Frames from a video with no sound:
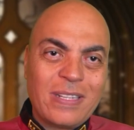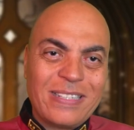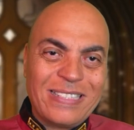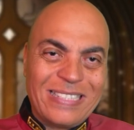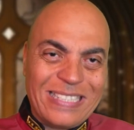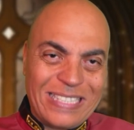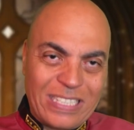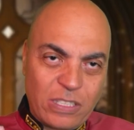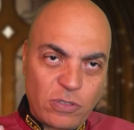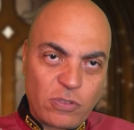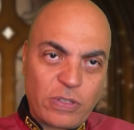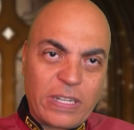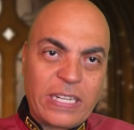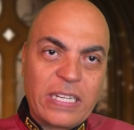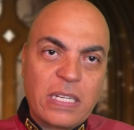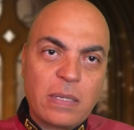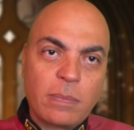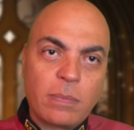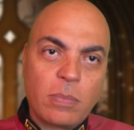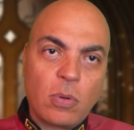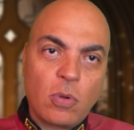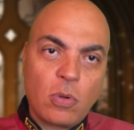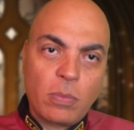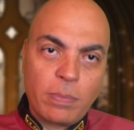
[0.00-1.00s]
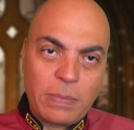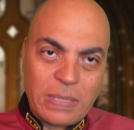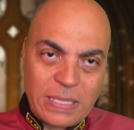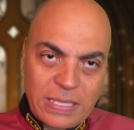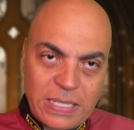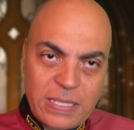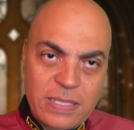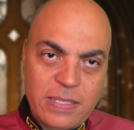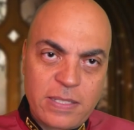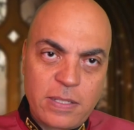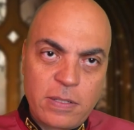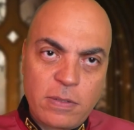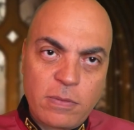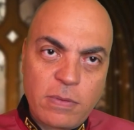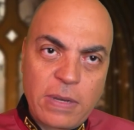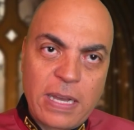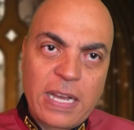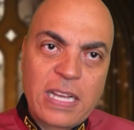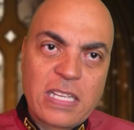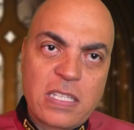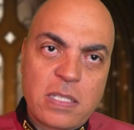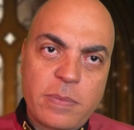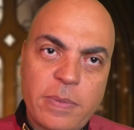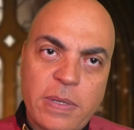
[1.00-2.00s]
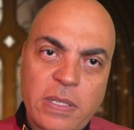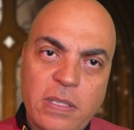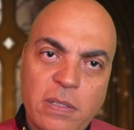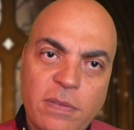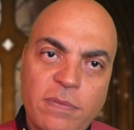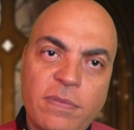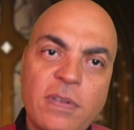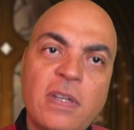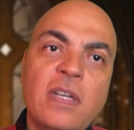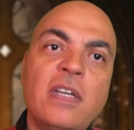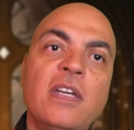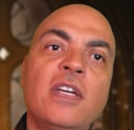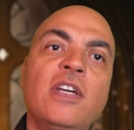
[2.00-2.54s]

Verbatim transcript: and degradable medicinal aspect of